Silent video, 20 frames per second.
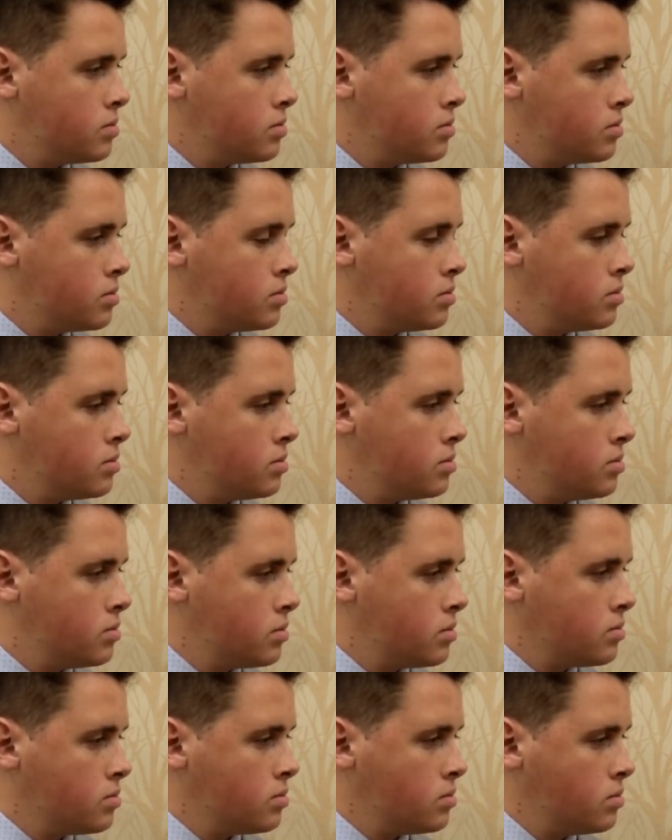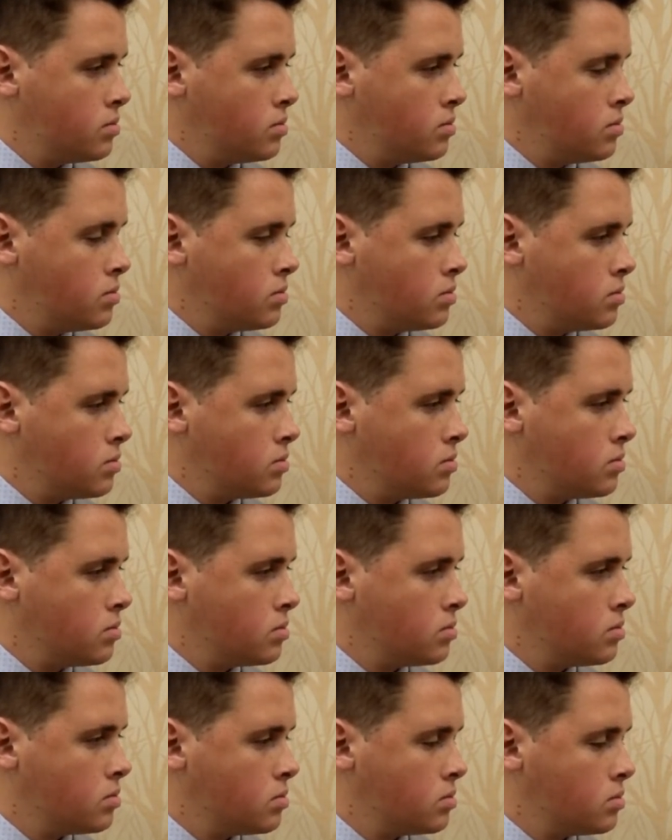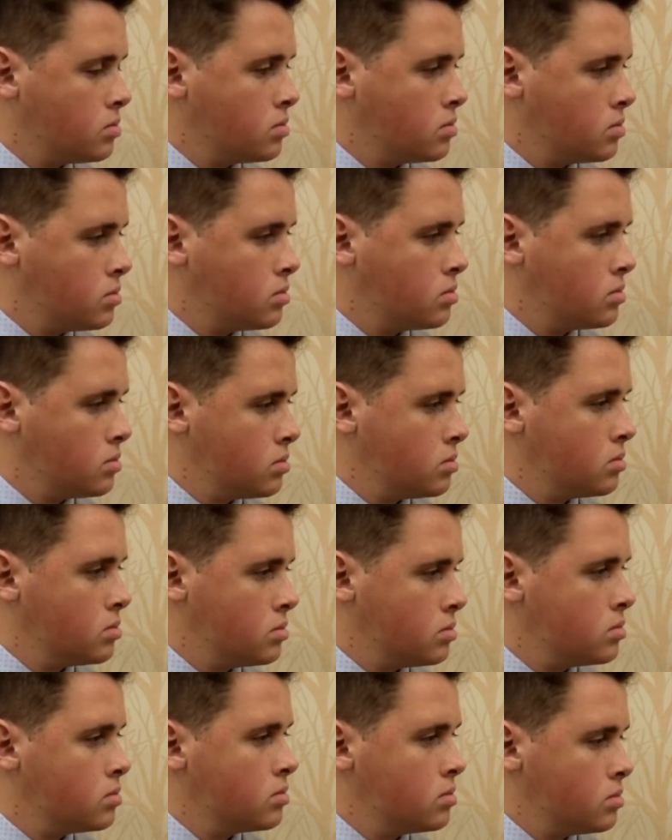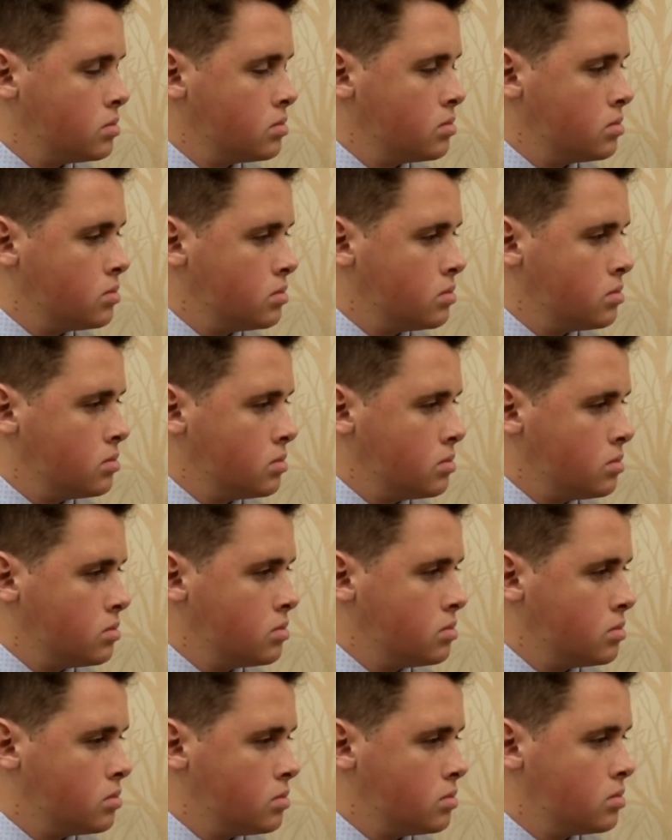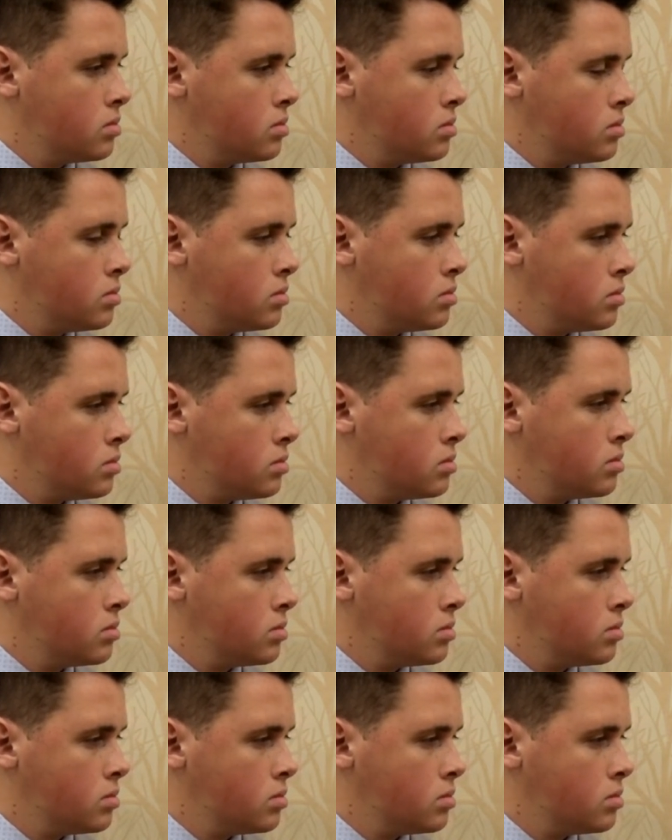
The person shown says nothing.